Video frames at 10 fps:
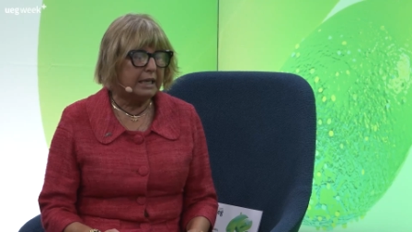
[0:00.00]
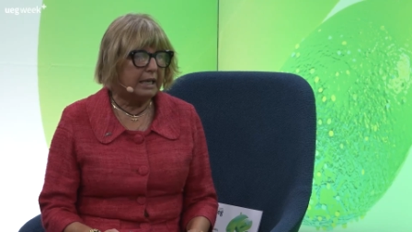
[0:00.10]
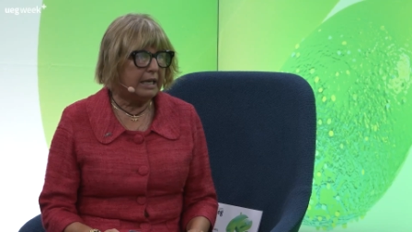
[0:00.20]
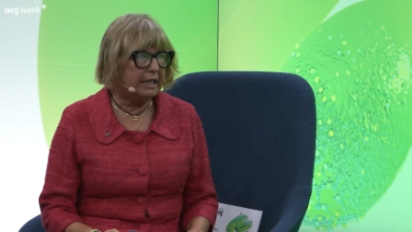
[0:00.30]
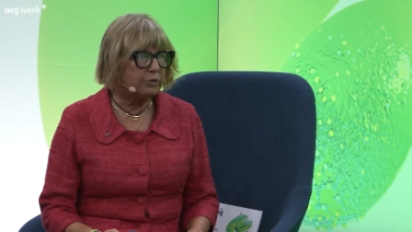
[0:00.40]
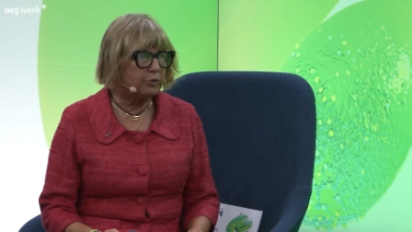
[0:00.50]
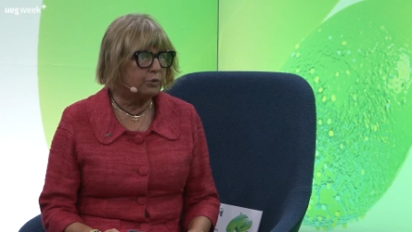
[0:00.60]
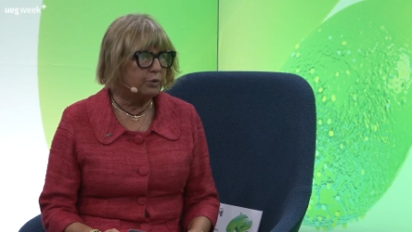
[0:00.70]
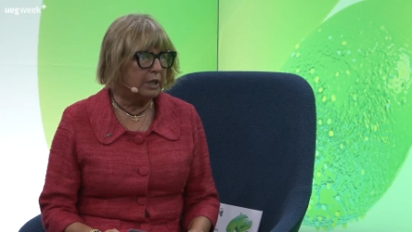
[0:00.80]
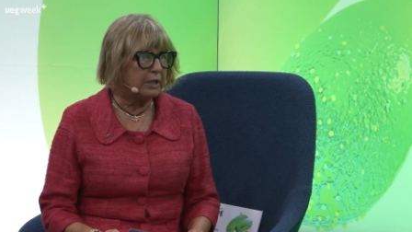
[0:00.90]
Uh,
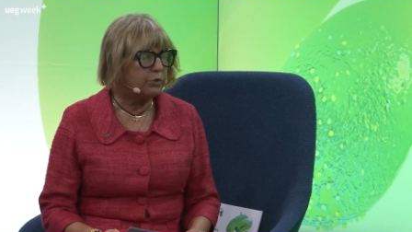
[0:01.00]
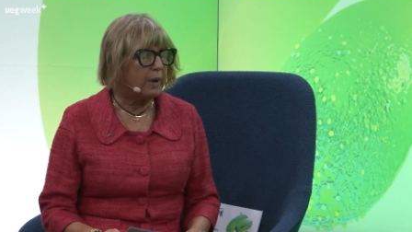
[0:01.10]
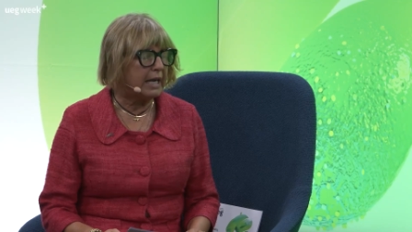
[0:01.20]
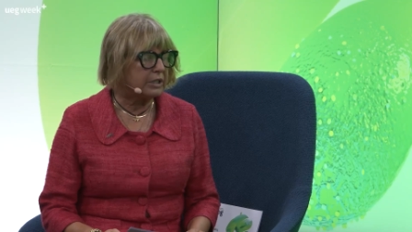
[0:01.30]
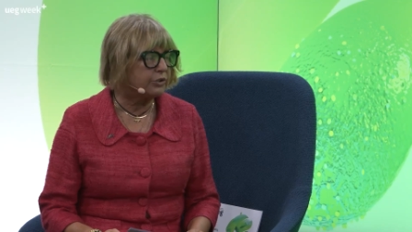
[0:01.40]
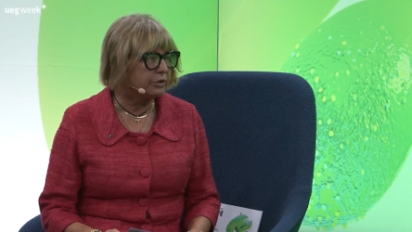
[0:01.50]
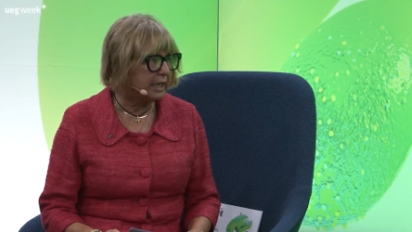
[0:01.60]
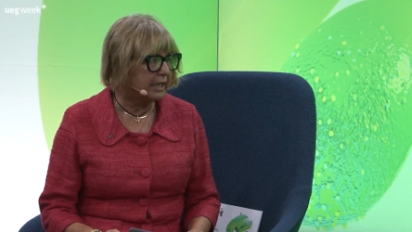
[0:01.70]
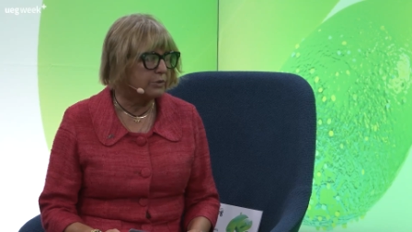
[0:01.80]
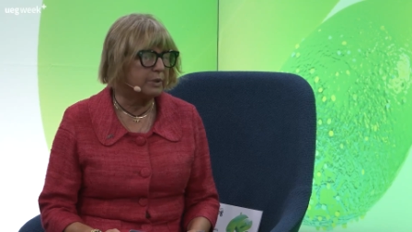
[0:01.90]
to, uh, to action,
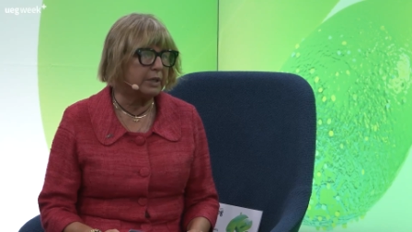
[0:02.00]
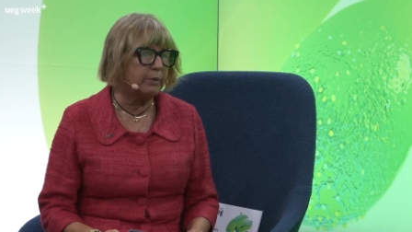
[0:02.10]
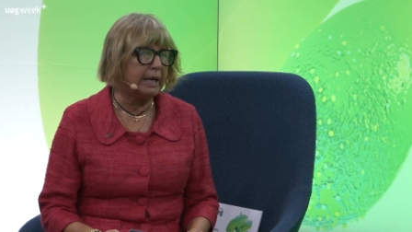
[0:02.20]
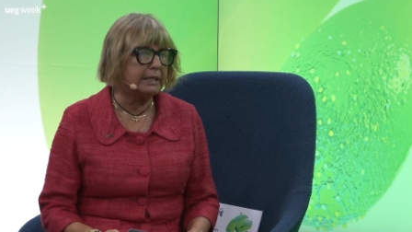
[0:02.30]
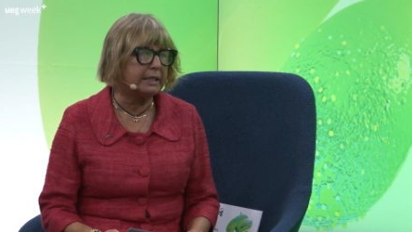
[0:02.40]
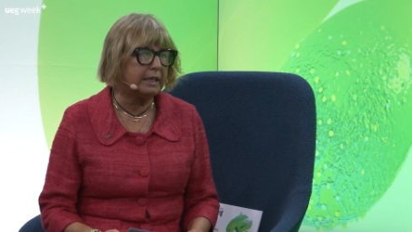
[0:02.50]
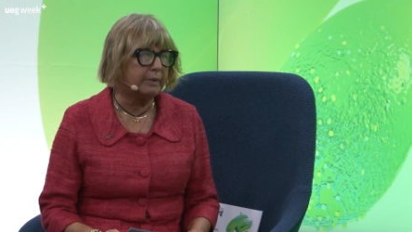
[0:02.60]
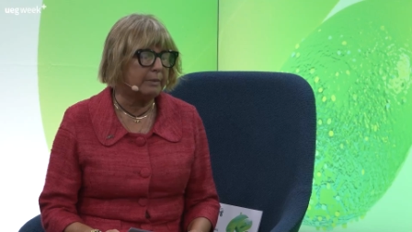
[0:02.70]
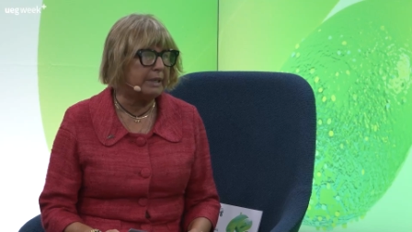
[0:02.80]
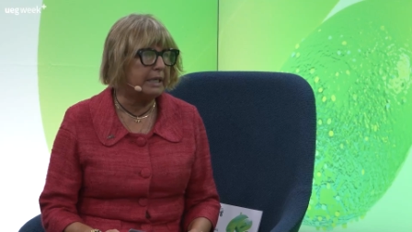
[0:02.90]
actually. One
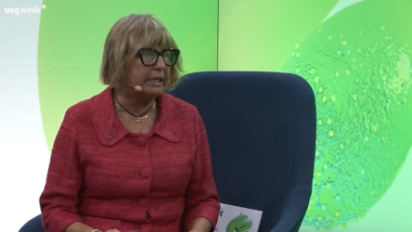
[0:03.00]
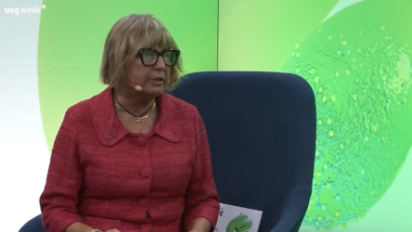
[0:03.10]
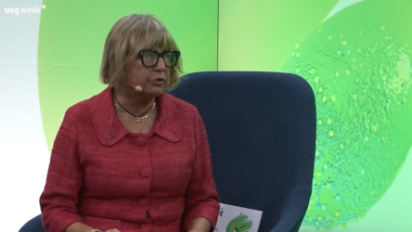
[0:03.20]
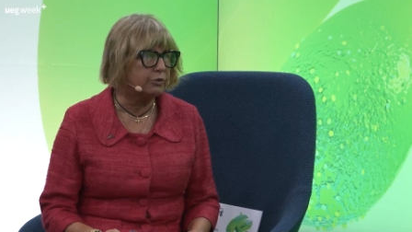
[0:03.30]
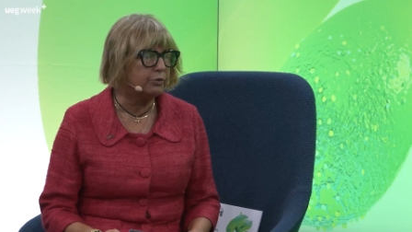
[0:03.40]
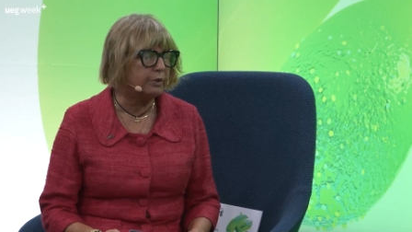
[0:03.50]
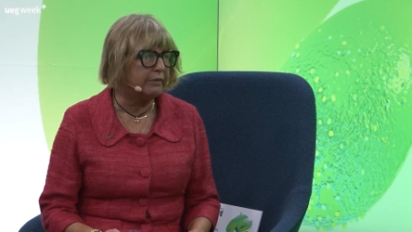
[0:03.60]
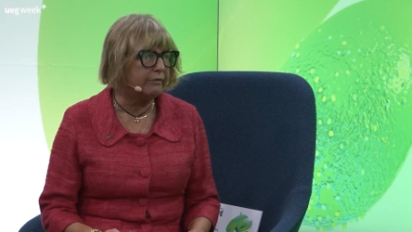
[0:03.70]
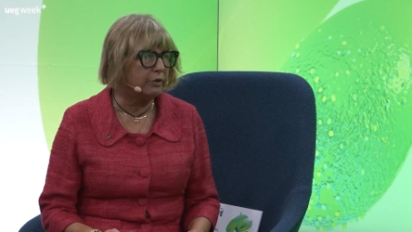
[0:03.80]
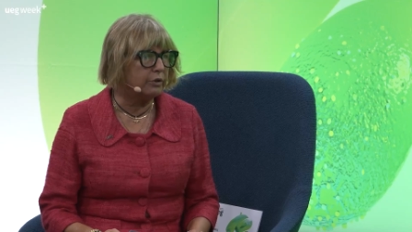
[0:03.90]
will be to
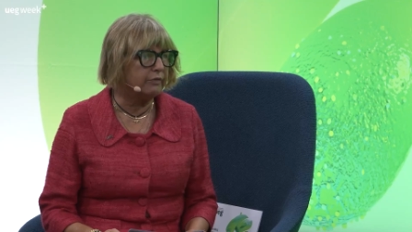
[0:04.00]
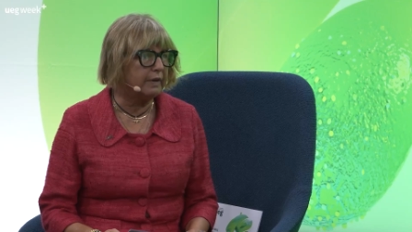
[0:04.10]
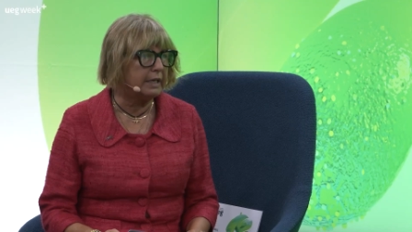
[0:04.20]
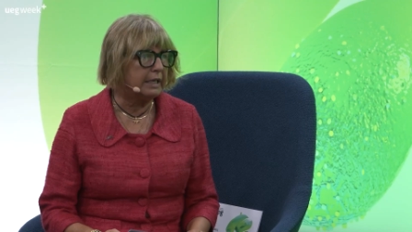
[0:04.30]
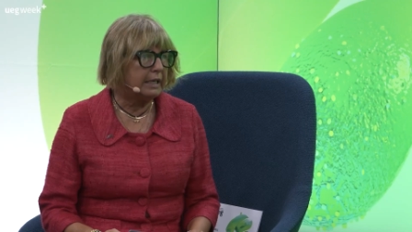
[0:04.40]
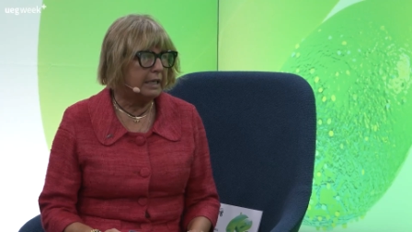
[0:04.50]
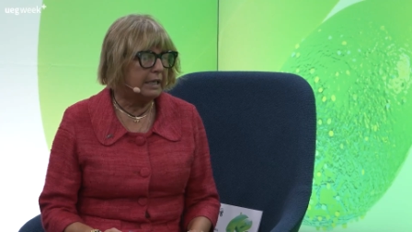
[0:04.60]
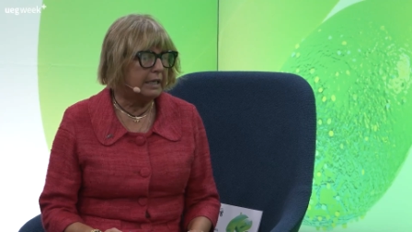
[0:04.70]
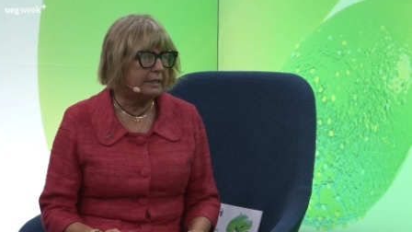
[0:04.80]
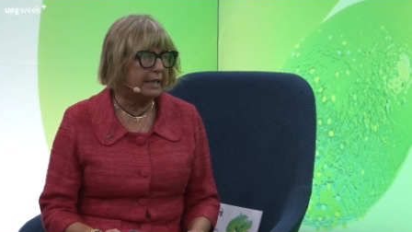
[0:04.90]
involve uh,
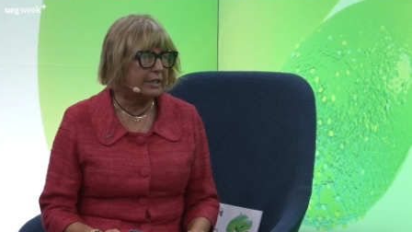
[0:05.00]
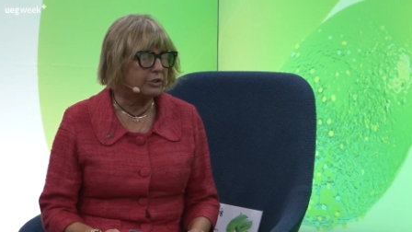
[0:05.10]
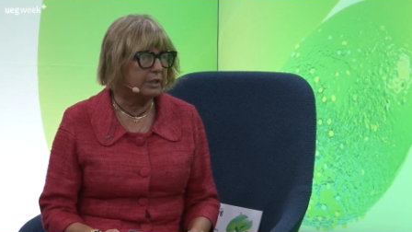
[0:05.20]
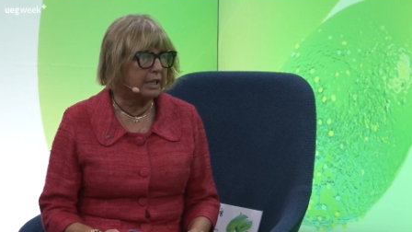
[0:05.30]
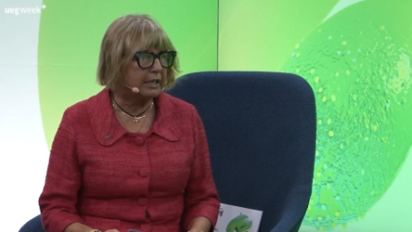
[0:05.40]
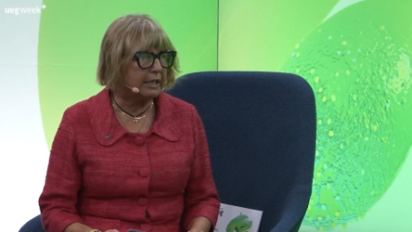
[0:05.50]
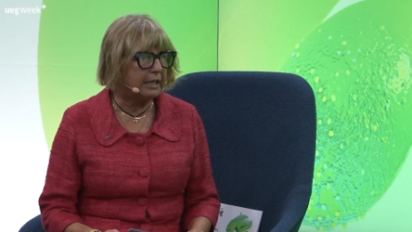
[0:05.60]
the national